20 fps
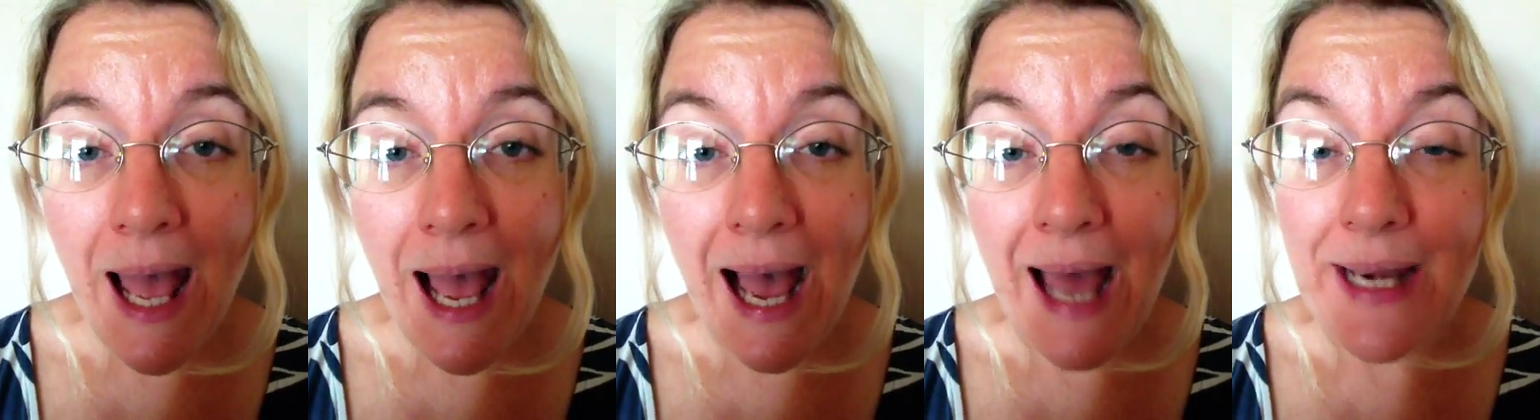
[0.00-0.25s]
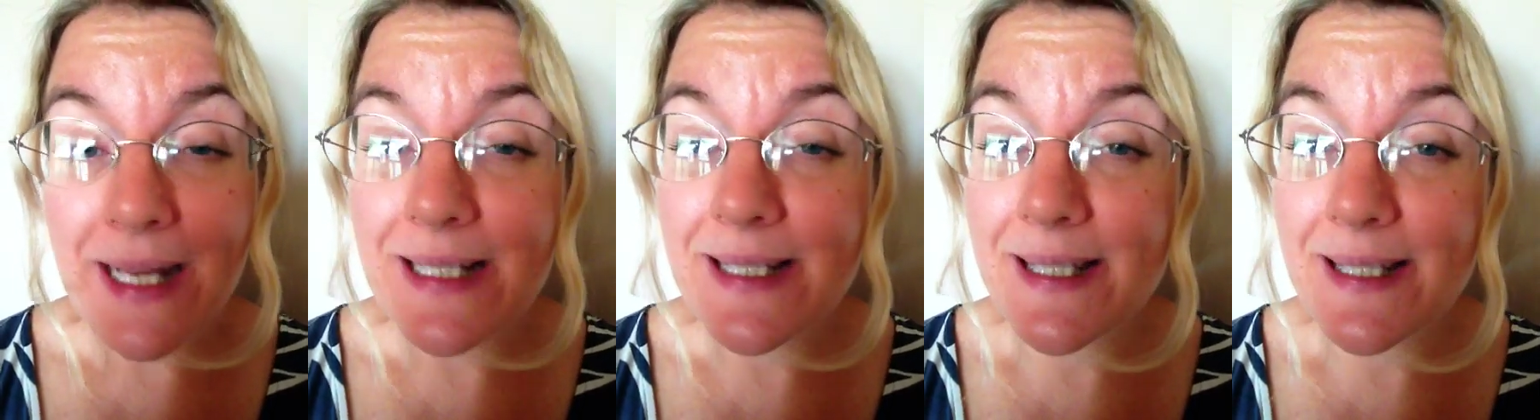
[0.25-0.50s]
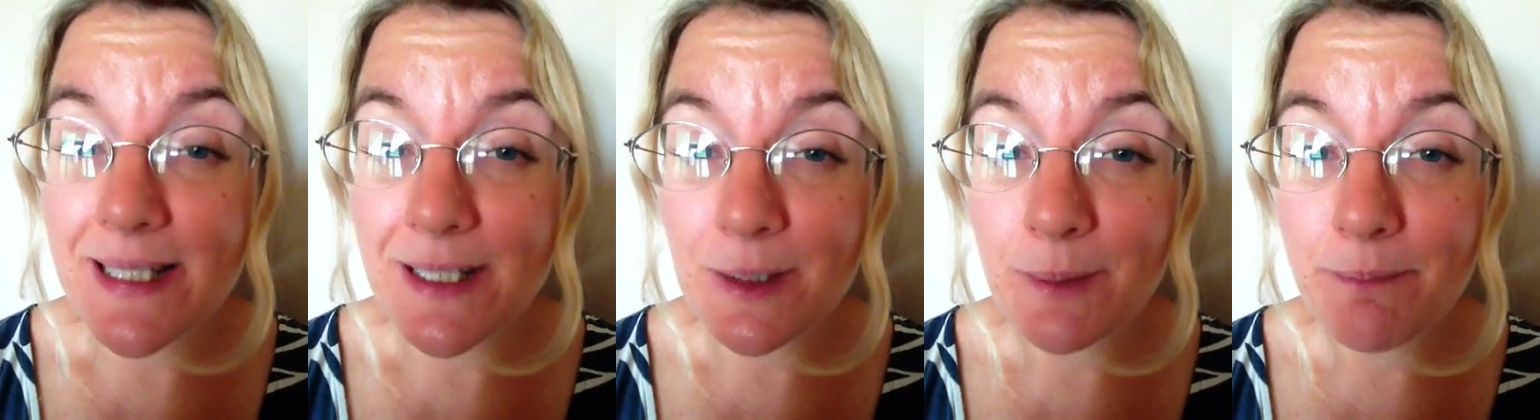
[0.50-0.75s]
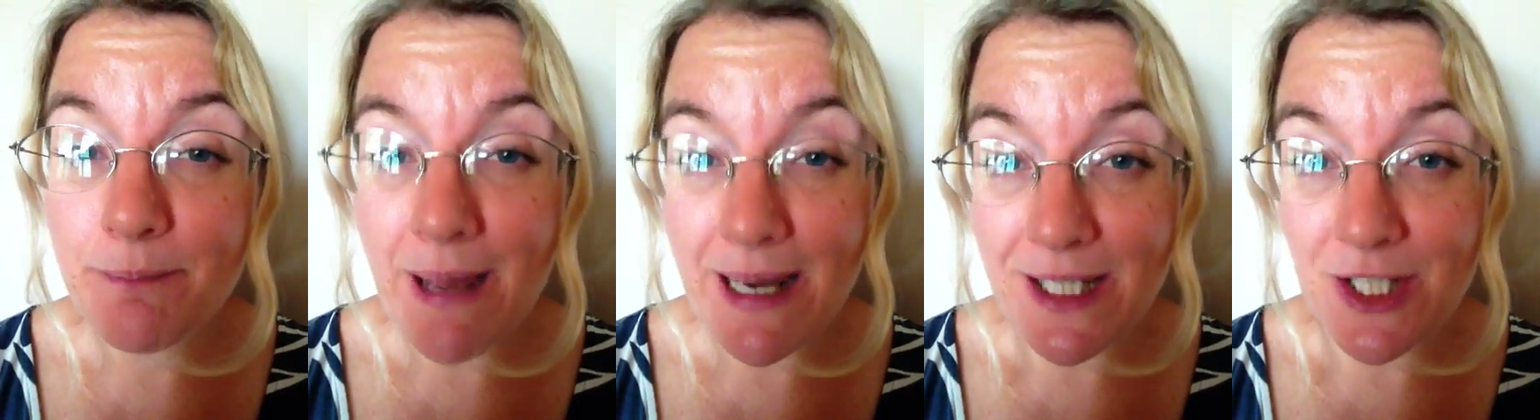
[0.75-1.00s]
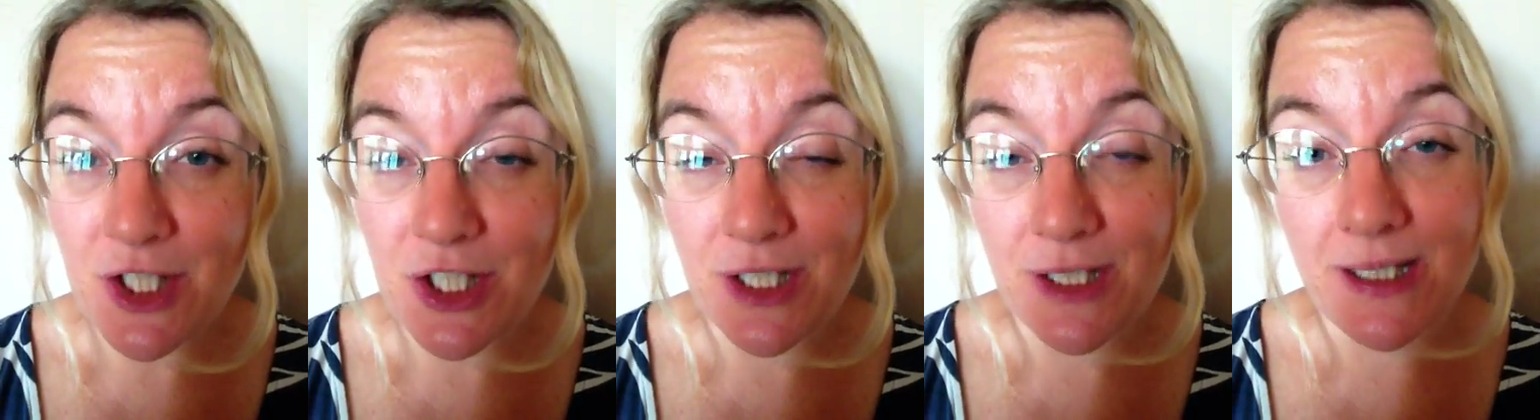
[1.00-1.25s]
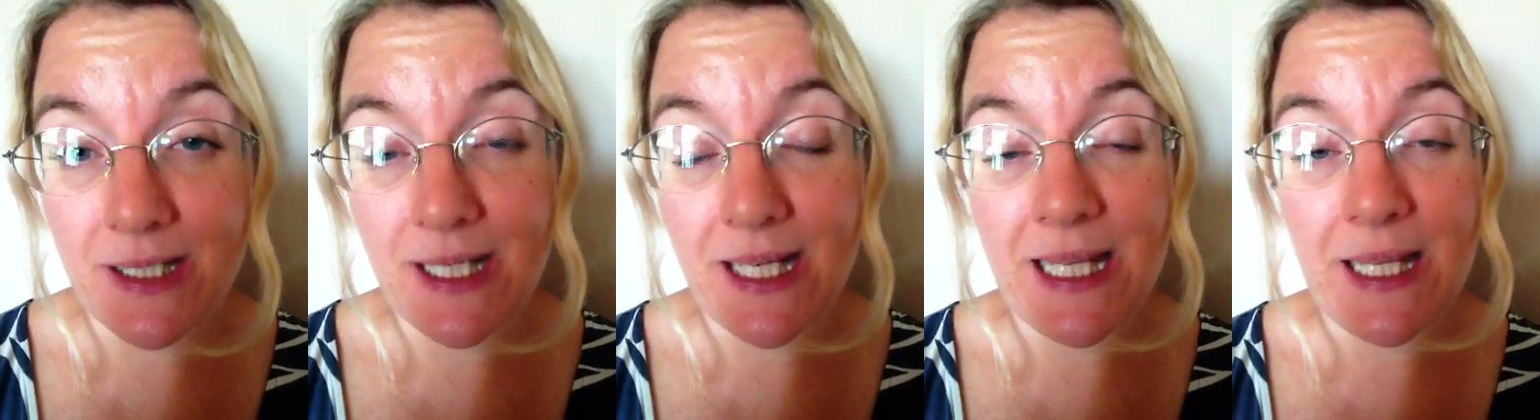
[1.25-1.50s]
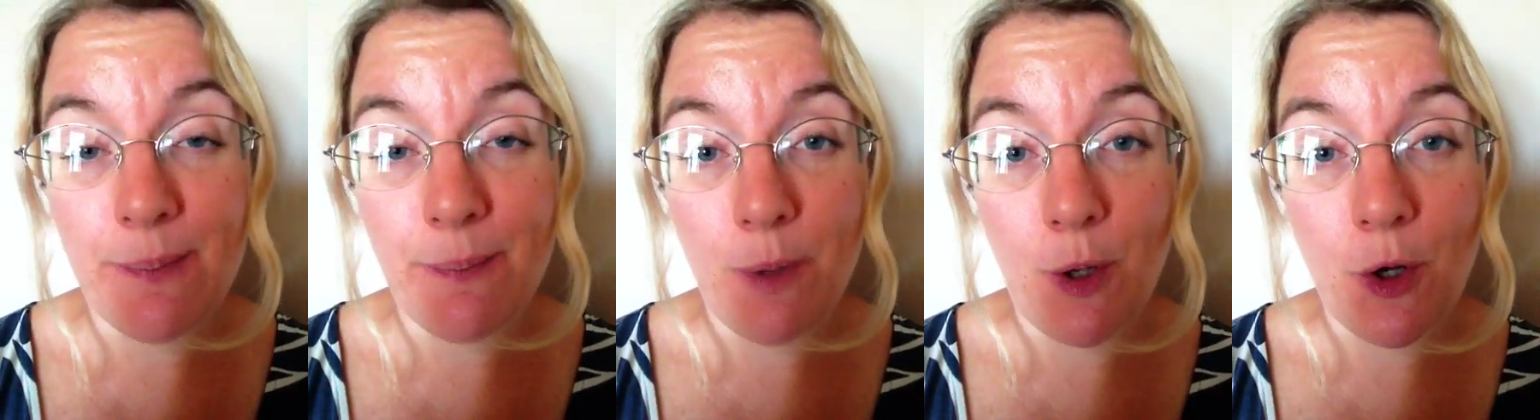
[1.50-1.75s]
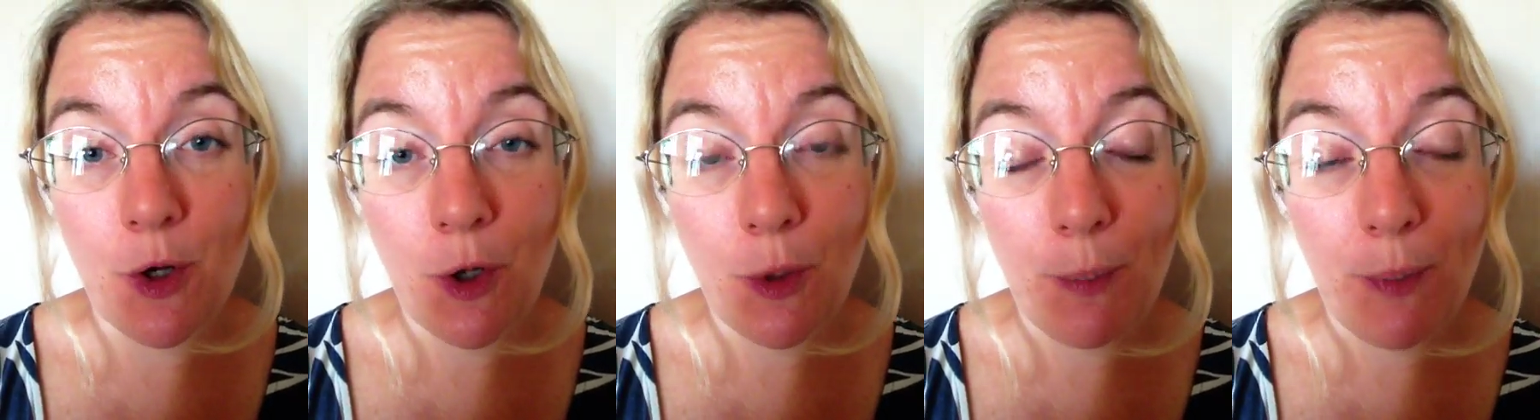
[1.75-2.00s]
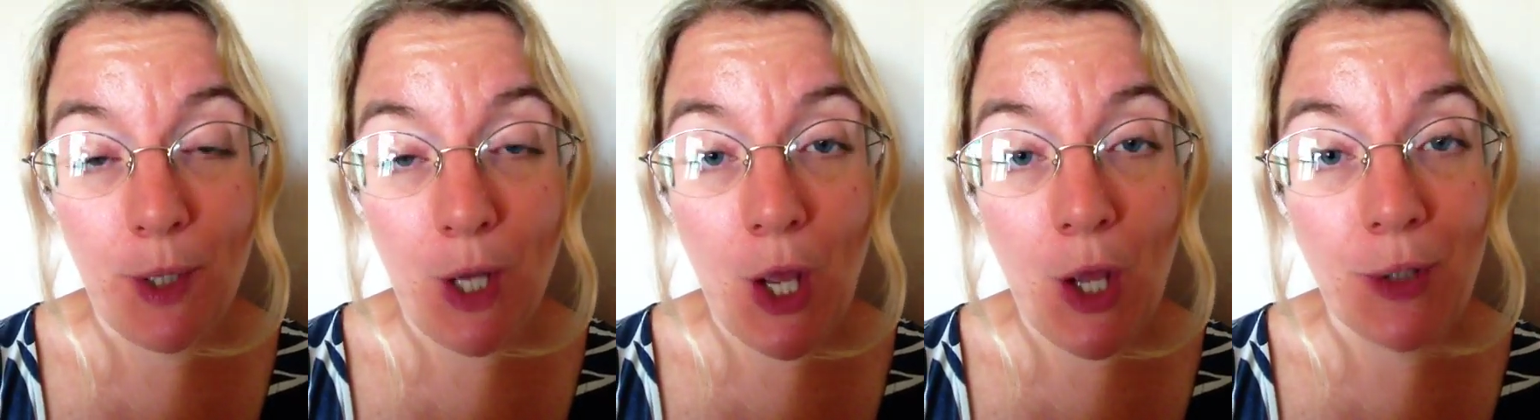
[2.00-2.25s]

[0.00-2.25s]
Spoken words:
And it's still mentioned in the book, but